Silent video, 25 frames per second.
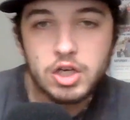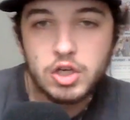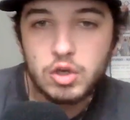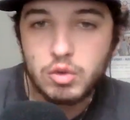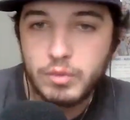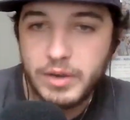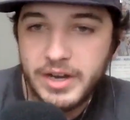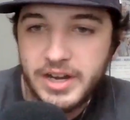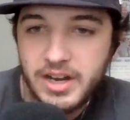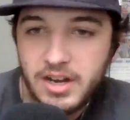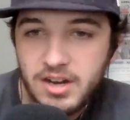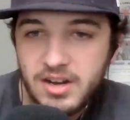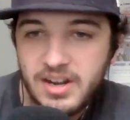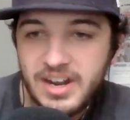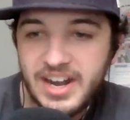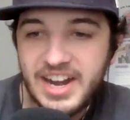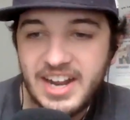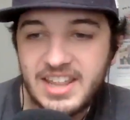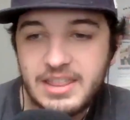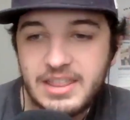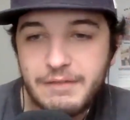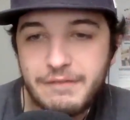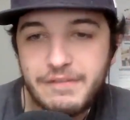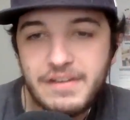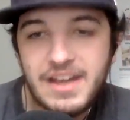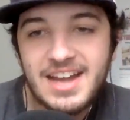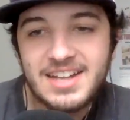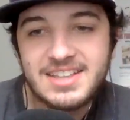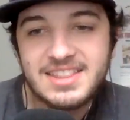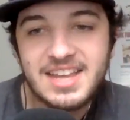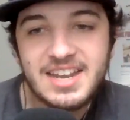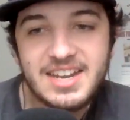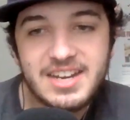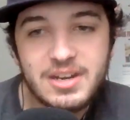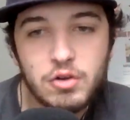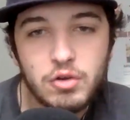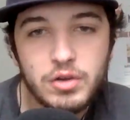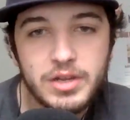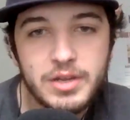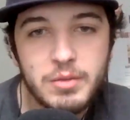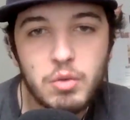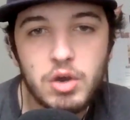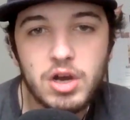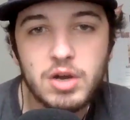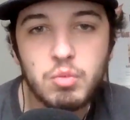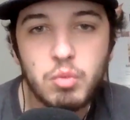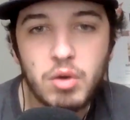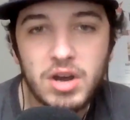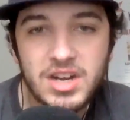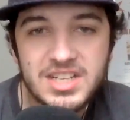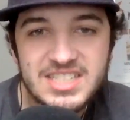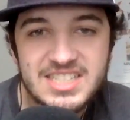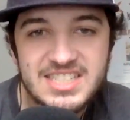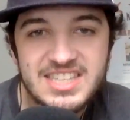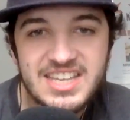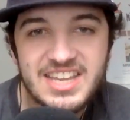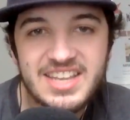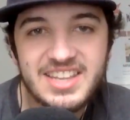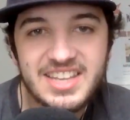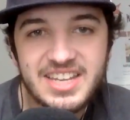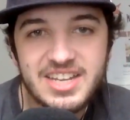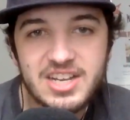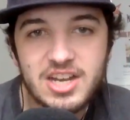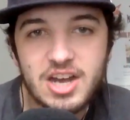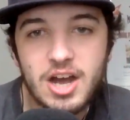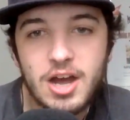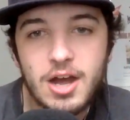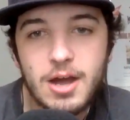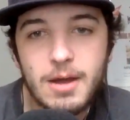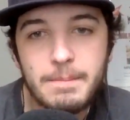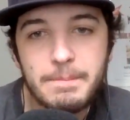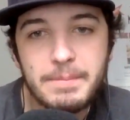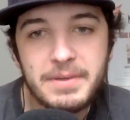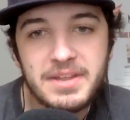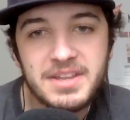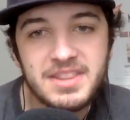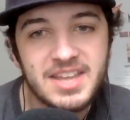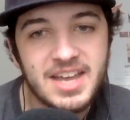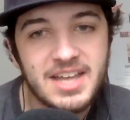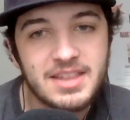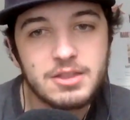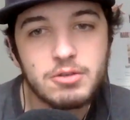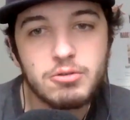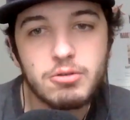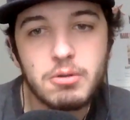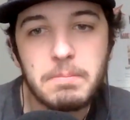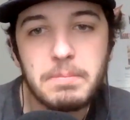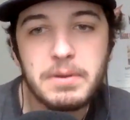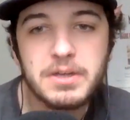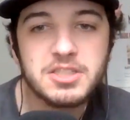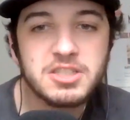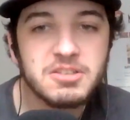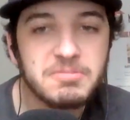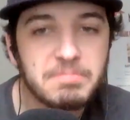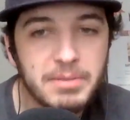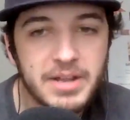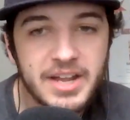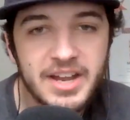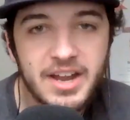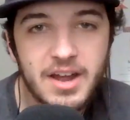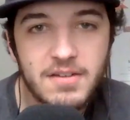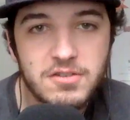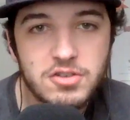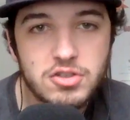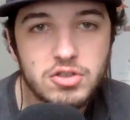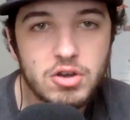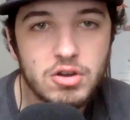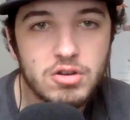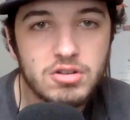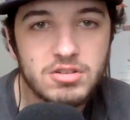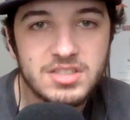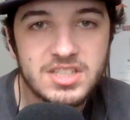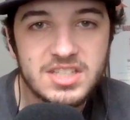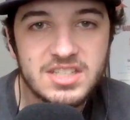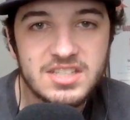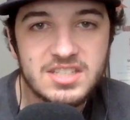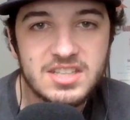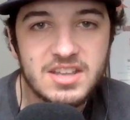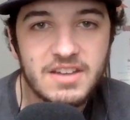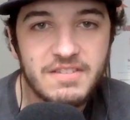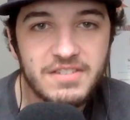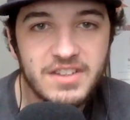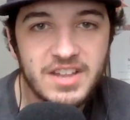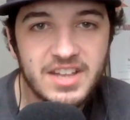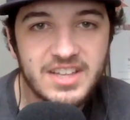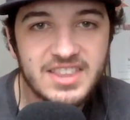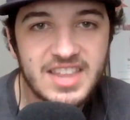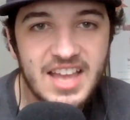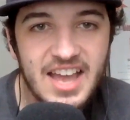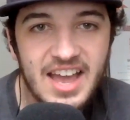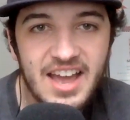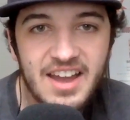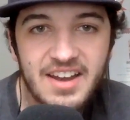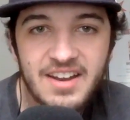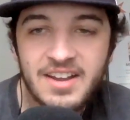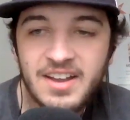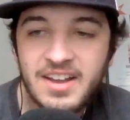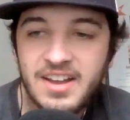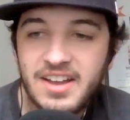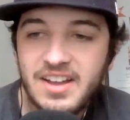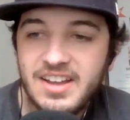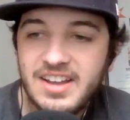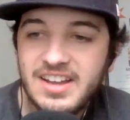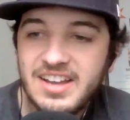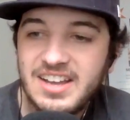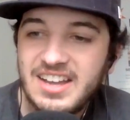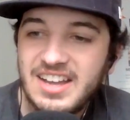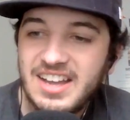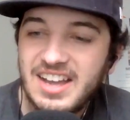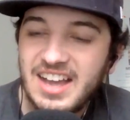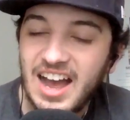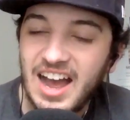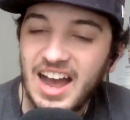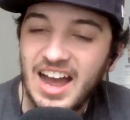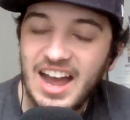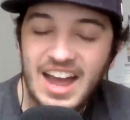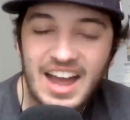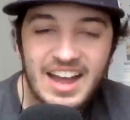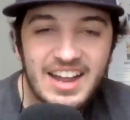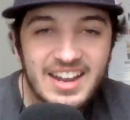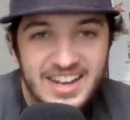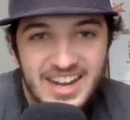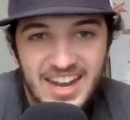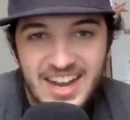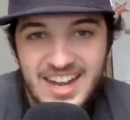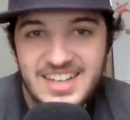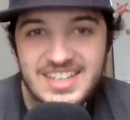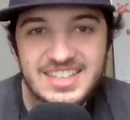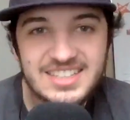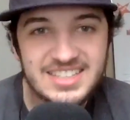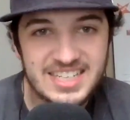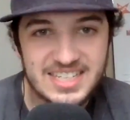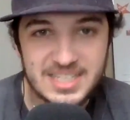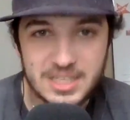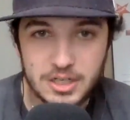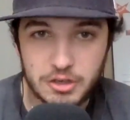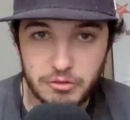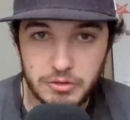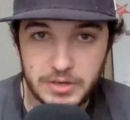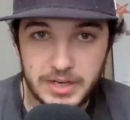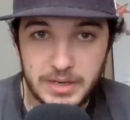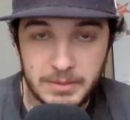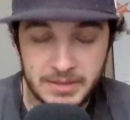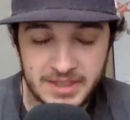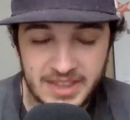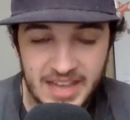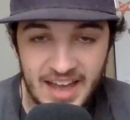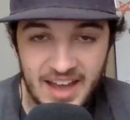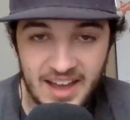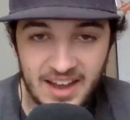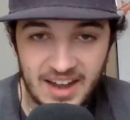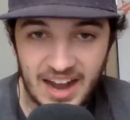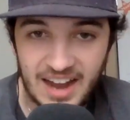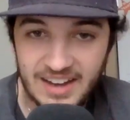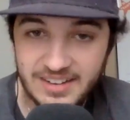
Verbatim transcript: career, and the fact that he only won one Stanley Cup and that there were a bunch of playoff struggles and stuff like that I, I kind of disagree with that.